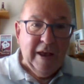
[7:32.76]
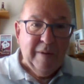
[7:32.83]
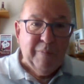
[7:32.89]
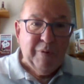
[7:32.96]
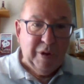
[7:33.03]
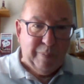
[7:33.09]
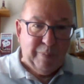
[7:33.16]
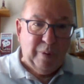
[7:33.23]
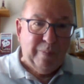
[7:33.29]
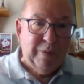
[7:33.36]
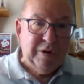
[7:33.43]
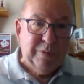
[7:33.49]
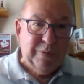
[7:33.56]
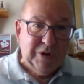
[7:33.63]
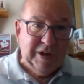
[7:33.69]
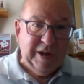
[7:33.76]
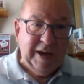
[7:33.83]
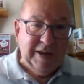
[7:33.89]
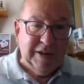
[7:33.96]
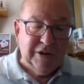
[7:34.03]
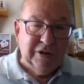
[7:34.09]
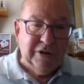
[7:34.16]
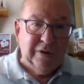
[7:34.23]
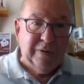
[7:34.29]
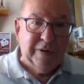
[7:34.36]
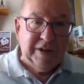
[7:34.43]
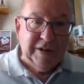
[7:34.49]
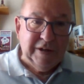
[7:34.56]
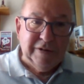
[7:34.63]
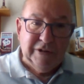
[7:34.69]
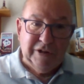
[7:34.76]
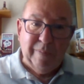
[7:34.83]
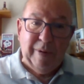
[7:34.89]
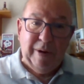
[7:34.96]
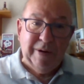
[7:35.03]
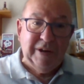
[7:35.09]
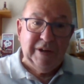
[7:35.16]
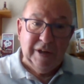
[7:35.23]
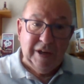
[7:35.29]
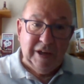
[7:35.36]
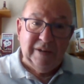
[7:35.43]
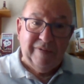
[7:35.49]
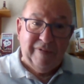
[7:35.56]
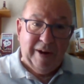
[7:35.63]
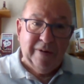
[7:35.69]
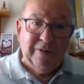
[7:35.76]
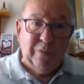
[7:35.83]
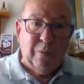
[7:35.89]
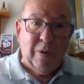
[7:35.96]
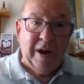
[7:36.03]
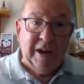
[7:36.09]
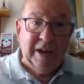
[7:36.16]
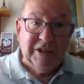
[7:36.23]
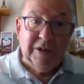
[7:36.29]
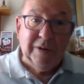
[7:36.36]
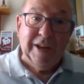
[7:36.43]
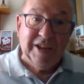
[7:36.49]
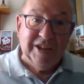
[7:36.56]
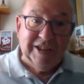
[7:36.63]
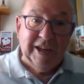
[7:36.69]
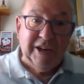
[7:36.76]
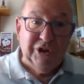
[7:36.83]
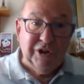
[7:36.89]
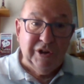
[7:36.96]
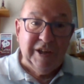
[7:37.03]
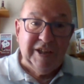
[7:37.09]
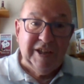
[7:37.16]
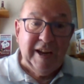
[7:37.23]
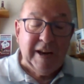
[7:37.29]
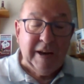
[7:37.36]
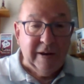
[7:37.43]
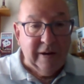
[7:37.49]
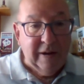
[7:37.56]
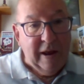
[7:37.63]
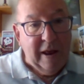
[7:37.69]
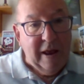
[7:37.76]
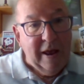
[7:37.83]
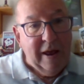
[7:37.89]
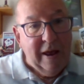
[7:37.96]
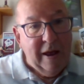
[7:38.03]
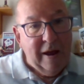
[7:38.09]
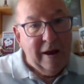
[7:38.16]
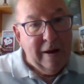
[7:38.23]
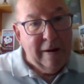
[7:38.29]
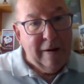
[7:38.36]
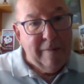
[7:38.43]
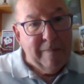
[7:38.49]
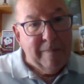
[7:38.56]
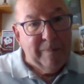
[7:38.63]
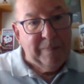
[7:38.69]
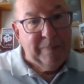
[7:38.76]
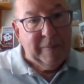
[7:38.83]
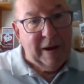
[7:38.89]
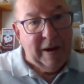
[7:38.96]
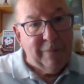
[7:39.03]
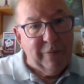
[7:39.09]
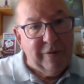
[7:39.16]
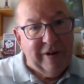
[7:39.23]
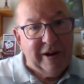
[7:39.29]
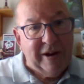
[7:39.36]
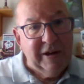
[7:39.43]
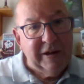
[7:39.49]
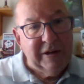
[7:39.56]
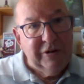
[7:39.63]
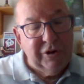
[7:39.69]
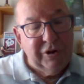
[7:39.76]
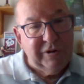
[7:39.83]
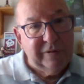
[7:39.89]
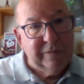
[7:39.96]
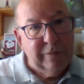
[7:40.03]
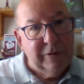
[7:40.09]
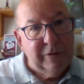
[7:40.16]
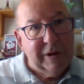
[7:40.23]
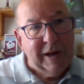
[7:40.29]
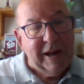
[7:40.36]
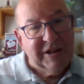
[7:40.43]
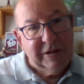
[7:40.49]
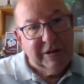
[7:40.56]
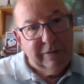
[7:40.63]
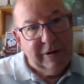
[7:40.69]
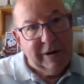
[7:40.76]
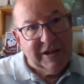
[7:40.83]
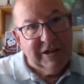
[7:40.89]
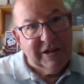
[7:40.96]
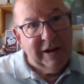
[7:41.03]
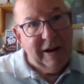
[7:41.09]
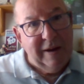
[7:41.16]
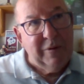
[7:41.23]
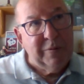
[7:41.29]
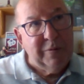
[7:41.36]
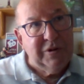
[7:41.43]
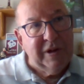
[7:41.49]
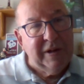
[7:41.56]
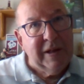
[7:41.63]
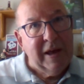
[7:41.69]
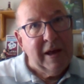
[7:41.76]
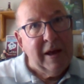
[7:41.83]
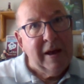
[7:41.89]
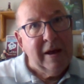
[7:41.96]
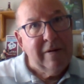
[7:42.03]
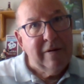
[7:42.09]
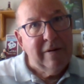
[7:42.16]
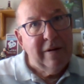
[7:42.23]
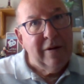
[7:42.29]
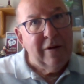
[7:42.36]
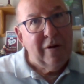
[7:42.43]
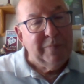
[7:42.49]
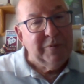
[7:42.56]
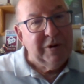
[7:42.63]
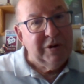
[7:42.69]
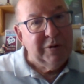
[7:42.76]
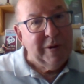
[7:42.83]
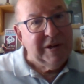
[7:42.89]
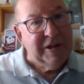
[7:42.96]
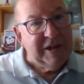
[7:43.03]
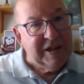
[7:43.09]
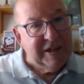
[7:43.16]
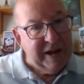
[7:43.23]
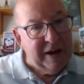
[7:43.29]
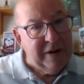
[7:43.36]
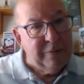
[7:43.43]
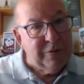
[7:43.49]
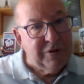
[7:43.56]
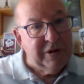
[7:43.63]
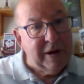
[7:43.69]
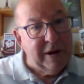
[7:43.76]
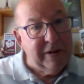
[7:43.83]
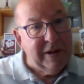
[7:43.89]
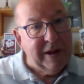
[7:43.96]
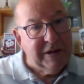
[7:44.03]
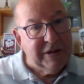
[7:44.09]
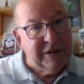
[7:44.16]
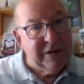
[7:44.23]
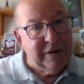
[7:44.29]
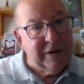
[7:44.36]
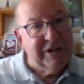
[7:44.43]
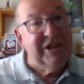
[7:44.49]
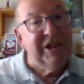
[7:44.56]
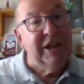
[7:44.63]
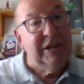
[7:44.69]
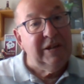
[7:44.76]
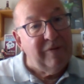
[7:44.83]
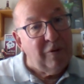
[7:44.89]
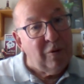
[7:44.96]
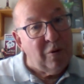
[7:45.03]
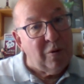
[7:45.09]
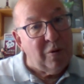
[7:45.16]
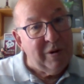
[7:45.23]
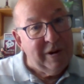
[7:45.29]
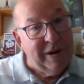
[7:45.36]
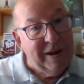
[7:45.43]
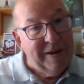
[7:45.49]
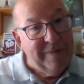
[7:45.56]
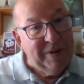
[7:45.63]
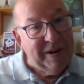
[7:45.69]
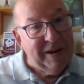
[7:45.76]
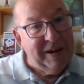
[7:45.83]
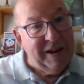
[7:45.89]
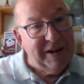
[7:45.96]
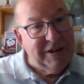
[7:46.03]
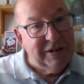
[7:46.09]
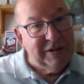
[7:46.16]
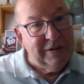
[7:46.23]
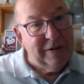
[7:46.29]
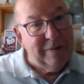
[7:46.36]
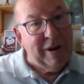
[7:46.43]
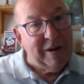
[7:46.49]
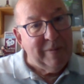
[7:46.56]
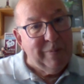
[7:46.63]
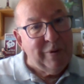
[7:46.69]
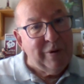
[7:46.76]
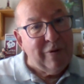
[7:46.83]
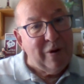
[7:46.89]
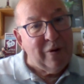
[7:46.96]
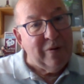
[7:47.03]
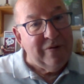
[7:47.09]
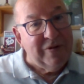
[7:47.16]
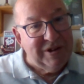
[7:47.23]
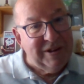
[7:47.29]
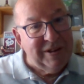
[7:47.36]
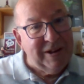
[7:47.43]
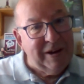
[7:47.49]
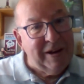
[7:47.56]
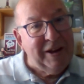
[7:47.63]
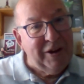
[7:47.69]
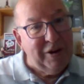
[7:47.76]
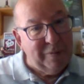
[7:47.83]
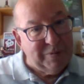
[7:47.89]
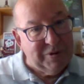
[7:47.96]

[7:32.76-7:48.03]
But the publisher was keen to do it, and somehow he's, he's found a way. So that section is in, um, and we've added just the last the last game that was in there uh, up to 2010 was that that uh, six four against uh, Blackburn Rovers in the League Cup